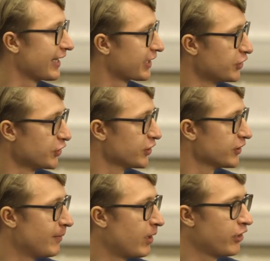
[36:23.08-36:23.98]
like
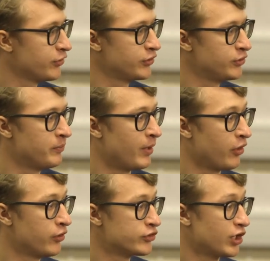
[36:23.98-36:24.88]
you're among other you among
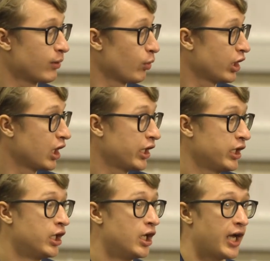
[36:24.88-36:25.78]
others are like working on
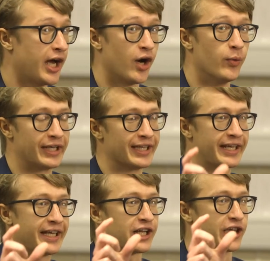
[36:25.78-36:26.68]
uh, we can
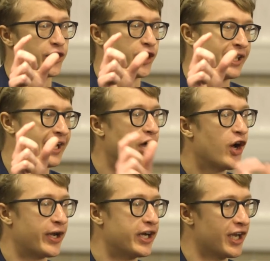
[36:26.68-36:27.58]
like get clearer on like
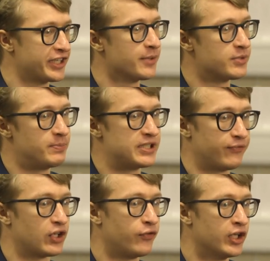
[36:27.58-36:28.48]
oh here are, like some
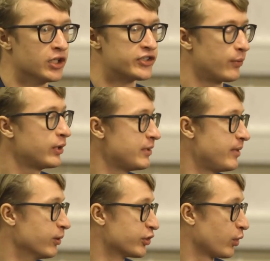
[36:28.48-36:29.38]
specific fields that we need
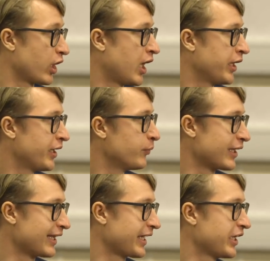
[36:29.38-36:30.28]
people to work mm -hmm. on and we
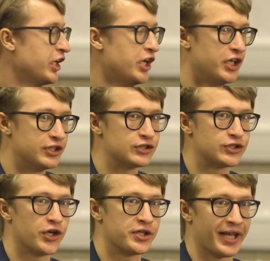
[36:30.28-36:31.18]
can like
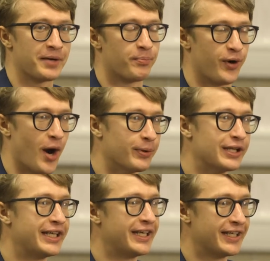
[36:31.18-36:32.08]
start like
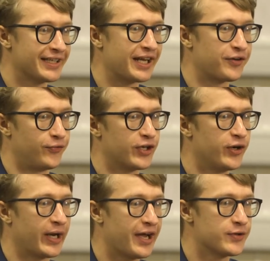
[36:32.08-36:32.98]
properly like
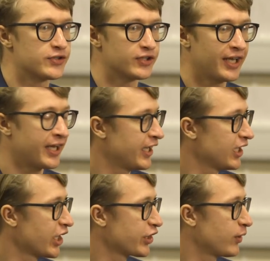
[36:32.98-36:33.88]
figuring out uh,
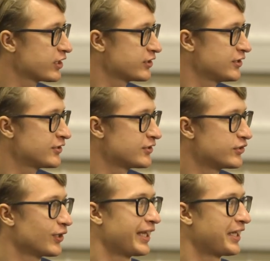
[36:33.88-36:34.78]
a lot of questions.
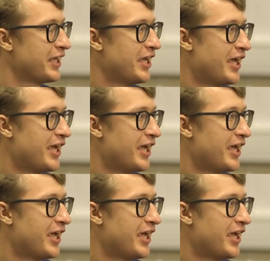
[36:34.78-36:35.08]
So like,